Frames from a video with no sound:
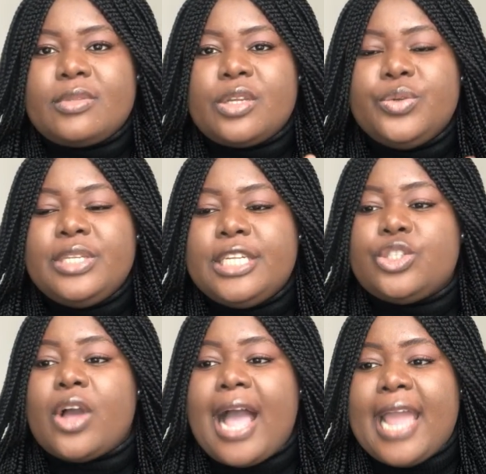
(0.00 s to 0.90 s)
You need
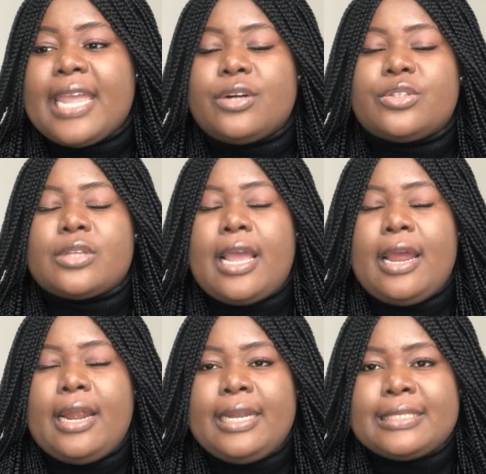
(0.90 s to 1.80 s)
your IELTS
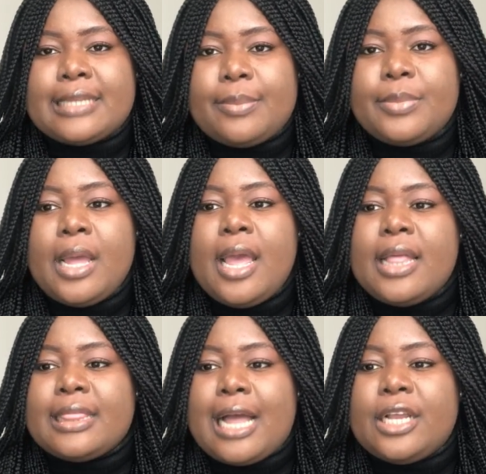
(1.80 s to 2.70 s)
exam.
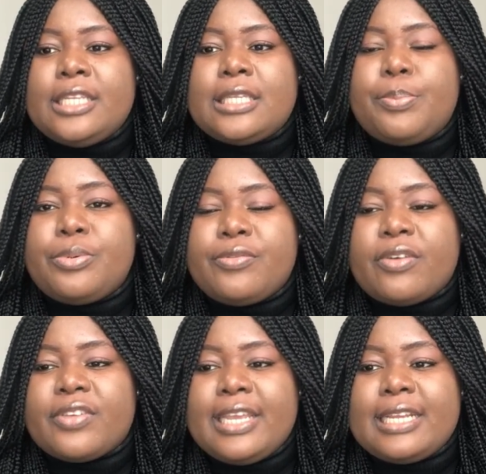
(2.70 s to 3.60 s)
Now, is a proof
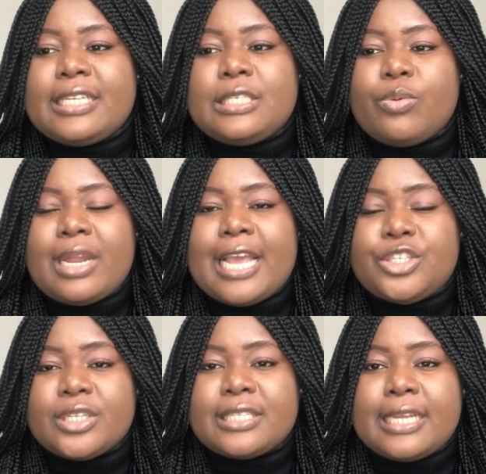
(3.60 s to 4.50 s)
of English, the one I
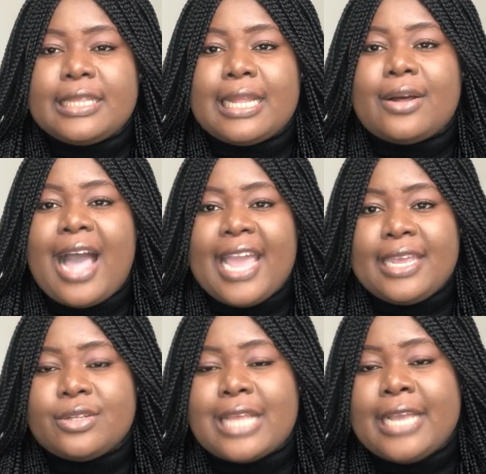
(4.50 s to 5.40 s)
just said now,
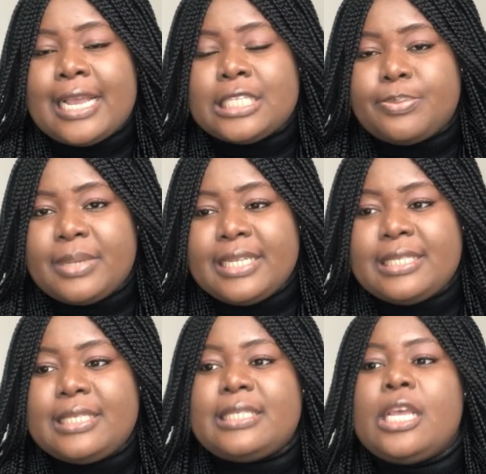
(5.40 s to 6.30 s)
IELTS, I
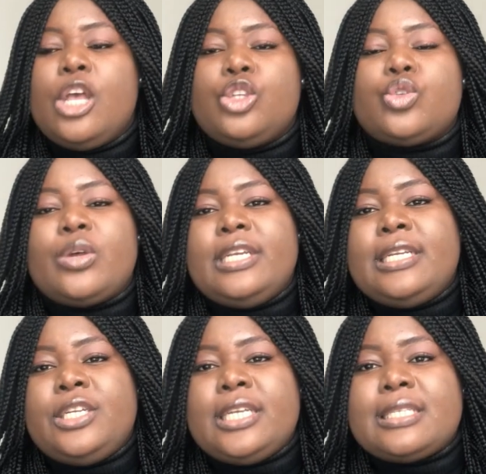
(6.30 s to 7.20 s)
explained it. So
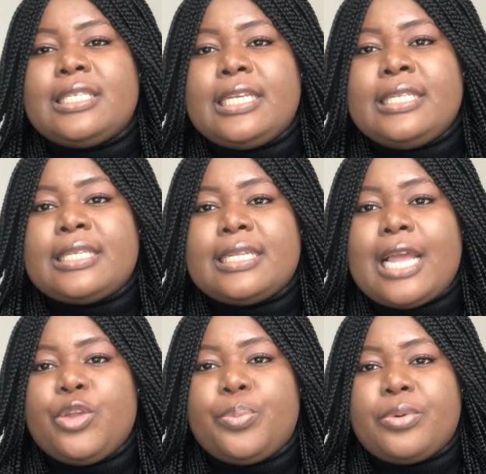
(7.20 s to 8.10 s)
it's either
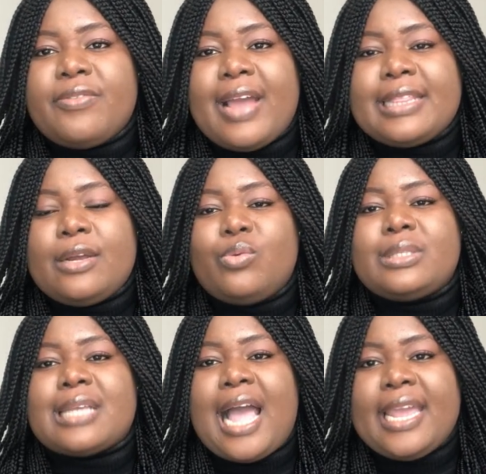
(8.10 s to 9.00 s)
you provide them
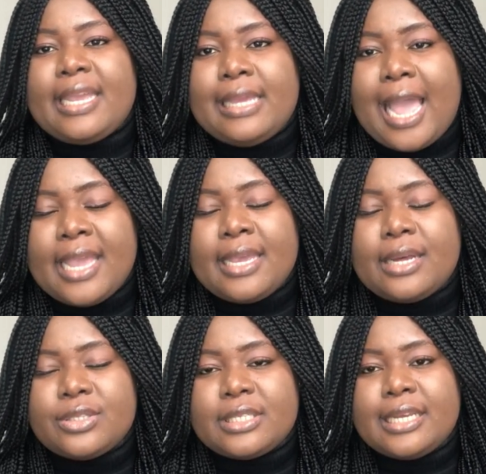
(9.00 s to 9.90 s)
with
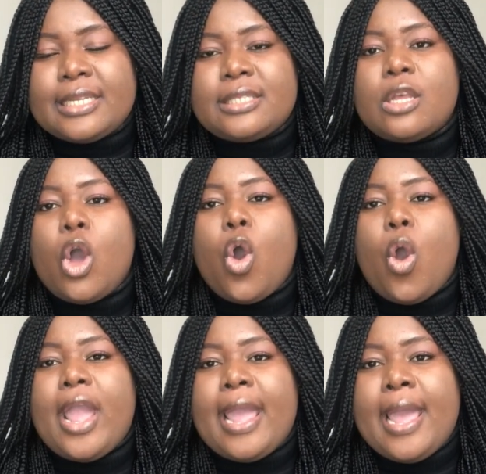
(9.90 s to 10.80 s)
IELTS
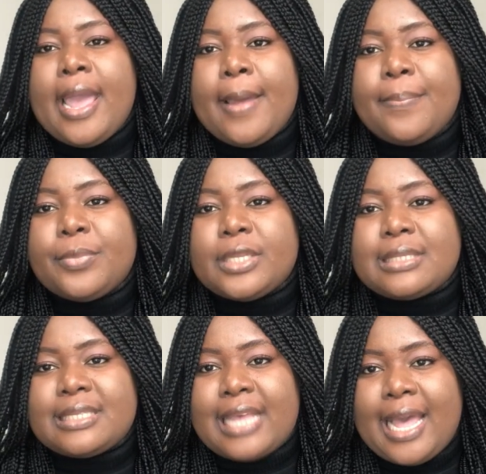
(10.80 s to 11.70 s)

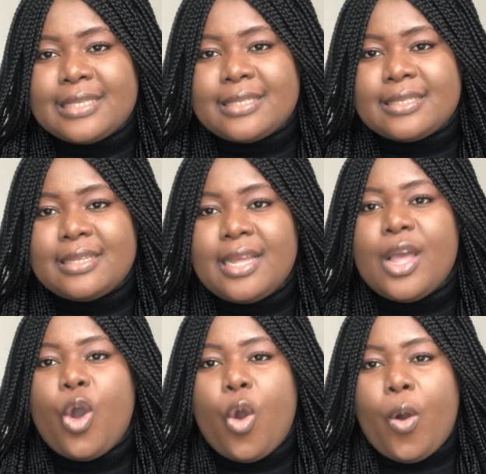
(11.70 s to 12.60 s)
set,
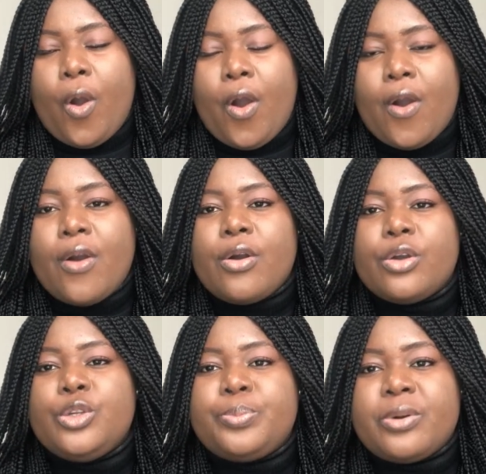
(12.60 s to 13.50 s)
or
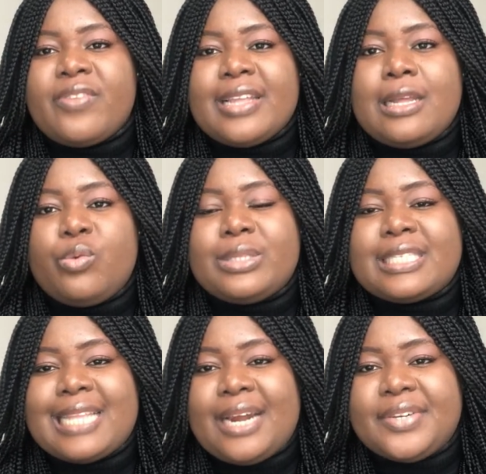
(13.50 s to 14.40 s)
you provide them with
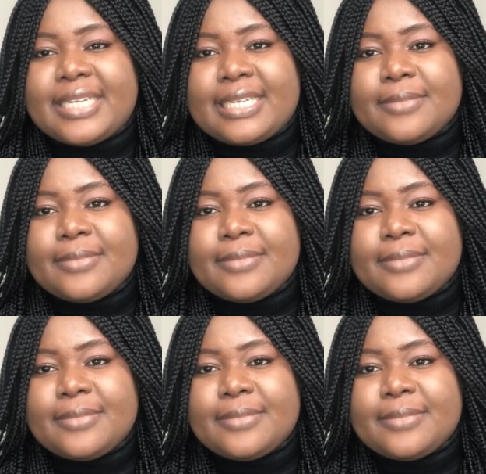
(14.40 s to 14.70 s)
NARIC.